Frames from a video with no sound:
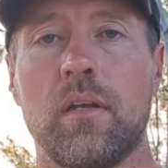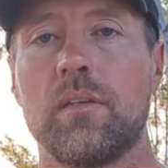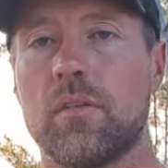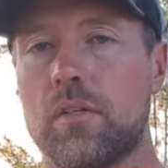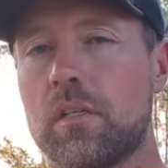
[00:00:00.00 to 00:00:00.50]

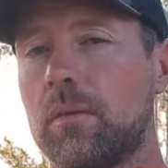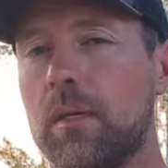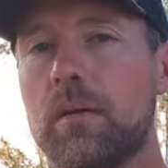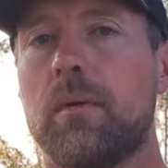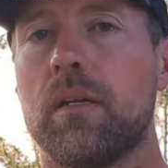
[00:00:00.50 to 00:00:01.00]
So just keep
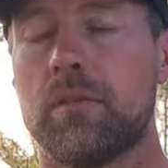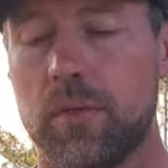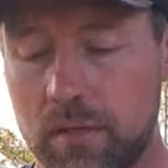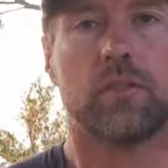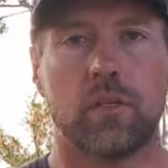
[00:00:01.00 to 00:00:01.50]
that in mind as
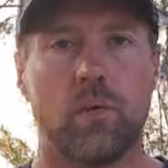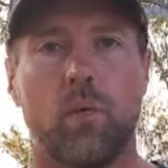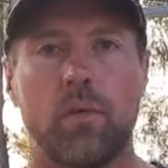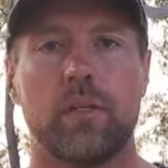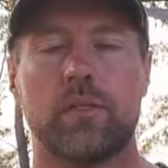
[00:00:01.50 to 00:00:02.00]
well. So
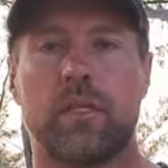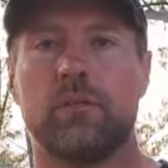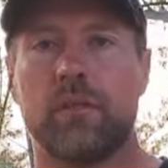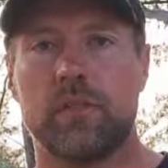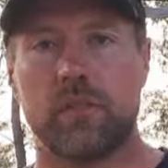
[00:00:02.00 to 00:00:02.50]
all this
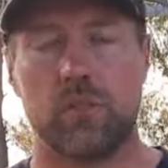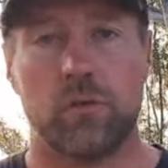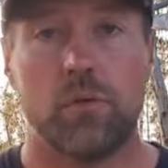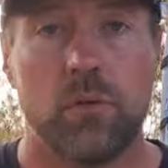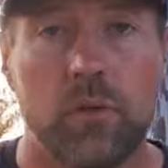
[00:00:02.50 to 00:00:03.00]
influences
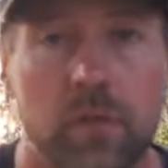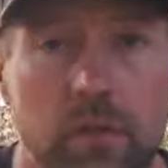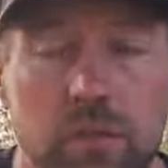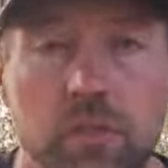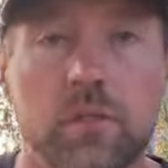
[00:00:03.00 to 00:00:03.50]
your
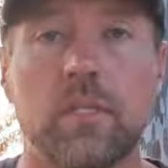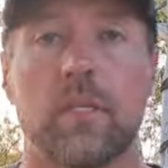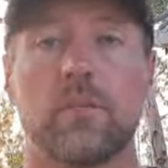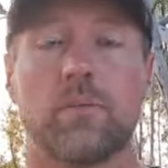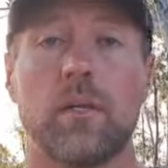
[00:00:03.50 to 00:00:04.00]

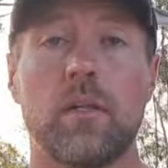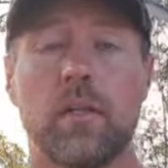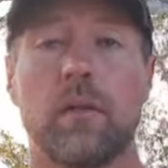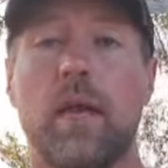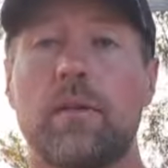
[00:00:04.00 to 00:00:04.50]
shooting as well.
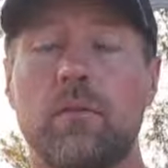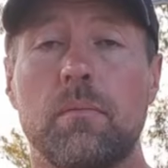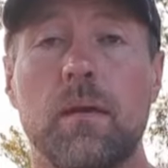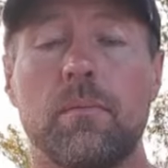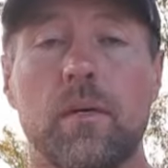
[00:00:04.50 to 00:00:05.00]
And
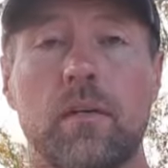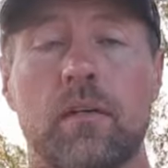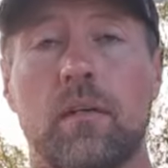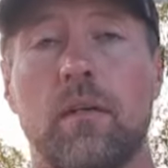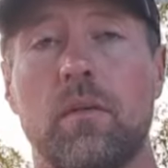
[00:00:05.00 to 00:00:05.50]
remember,
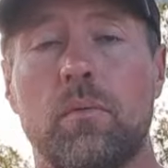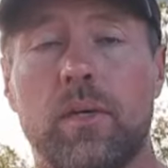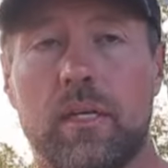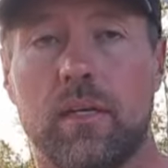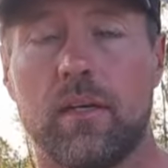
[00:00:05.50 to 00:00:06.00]

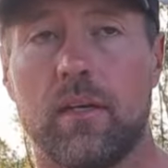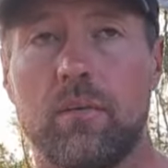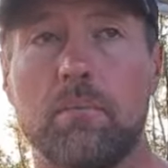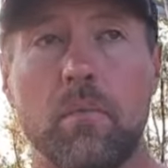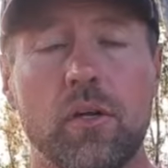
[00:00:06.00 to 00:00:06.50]
we're gonna,
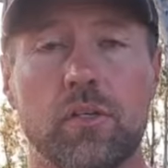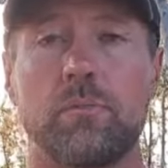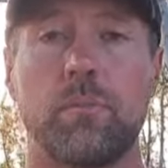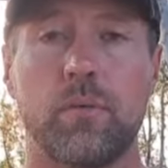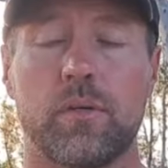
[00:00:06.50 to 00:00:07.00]
most
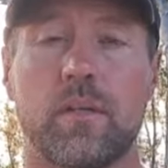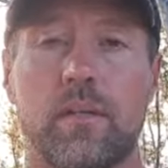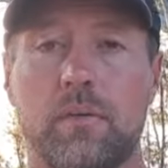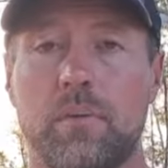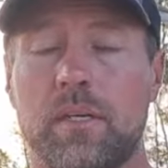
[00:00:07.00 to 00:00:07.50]

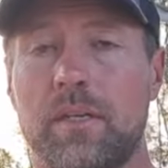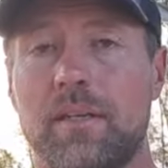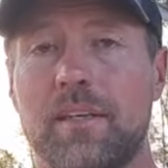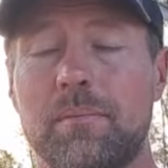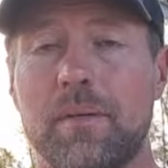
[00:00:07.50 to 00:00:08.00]
importantly, we're gonna
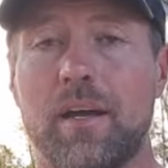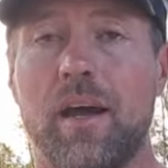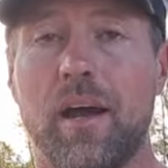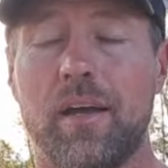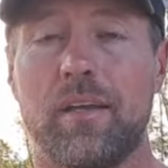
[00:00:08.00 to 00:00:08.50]
keep an
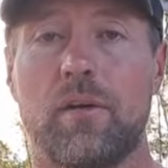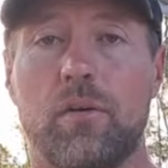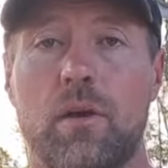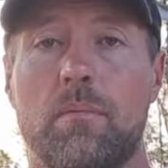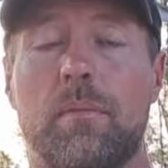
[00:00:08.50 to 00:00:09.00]
eye
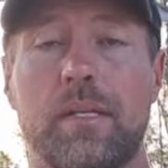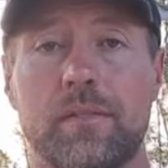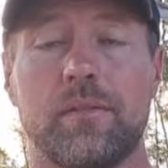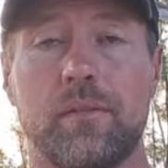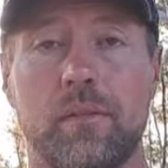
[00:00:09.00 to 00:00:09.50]
on our
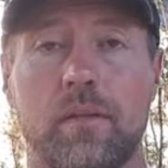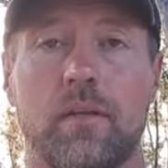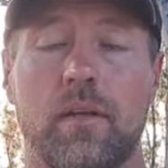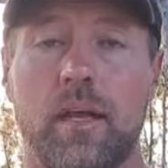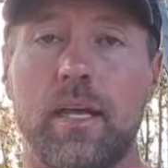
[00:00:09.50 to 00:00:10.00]
mental
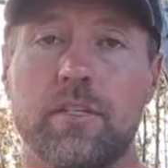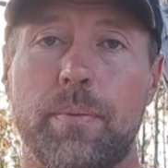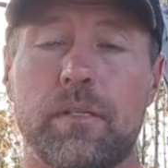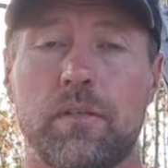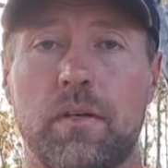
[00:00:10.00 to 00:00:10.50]

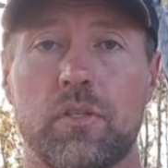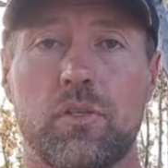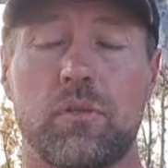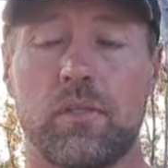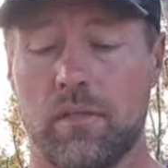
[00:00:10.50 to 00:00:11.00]
aspect of our
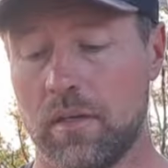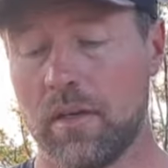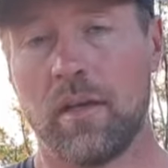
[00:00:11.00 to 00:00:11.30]
shooting.